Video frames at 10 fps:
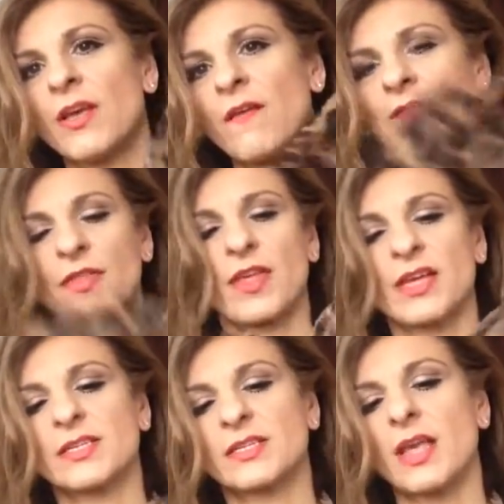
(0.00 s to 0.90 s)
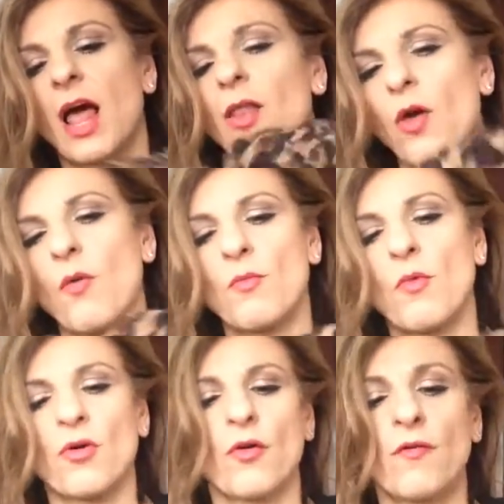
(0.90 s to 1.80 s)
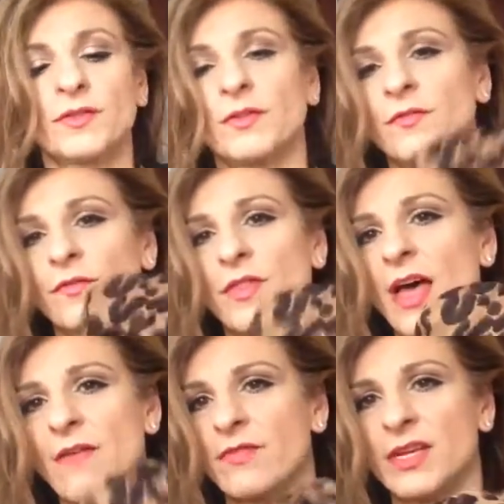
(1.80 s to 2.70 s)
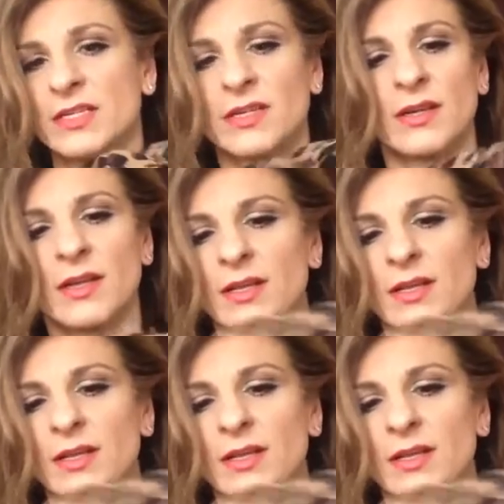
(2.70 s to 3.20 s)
for this a lot more often for that reason.